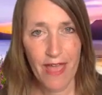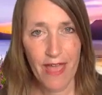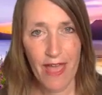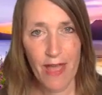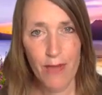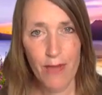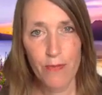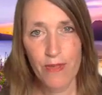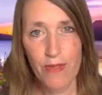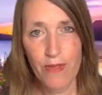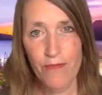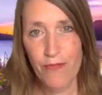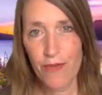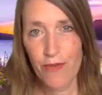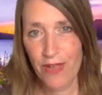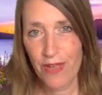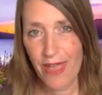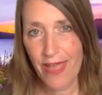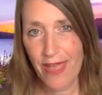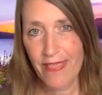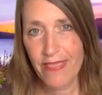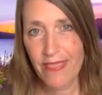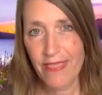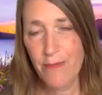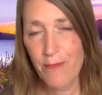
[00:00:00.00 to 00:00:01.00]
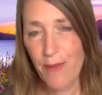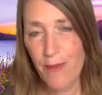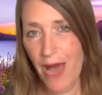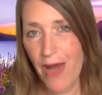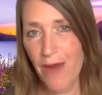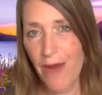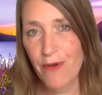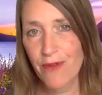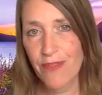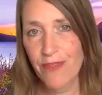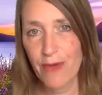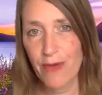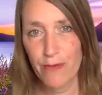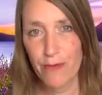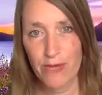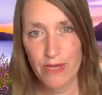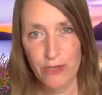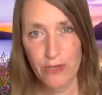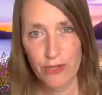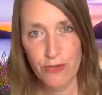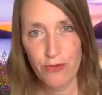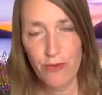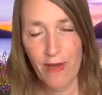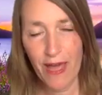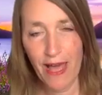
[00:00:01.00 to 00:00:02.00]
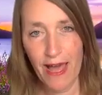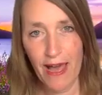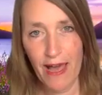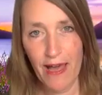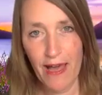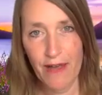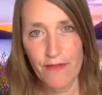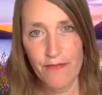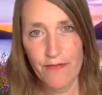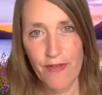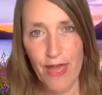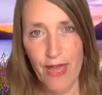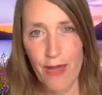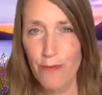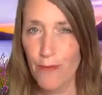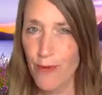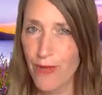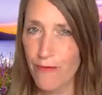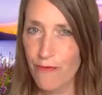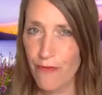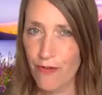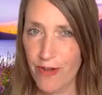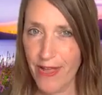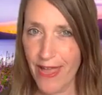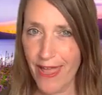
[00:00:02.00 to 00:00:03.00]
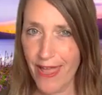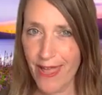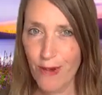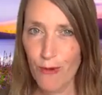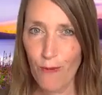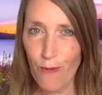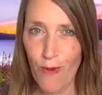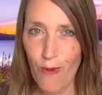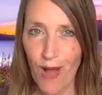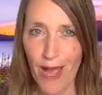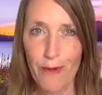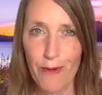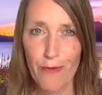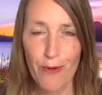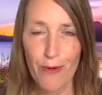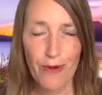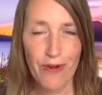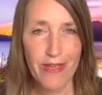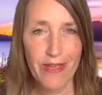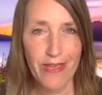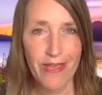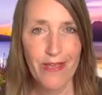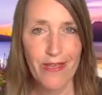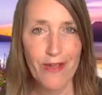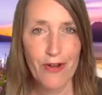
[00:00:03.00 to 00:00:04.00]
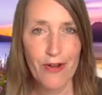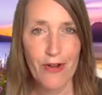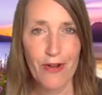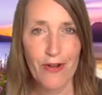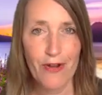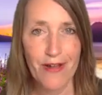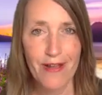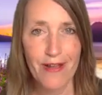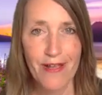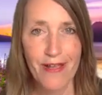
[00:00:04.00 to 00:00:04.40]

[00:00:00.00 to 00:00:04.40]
and we forget the power that we do have, and we forget why we're here.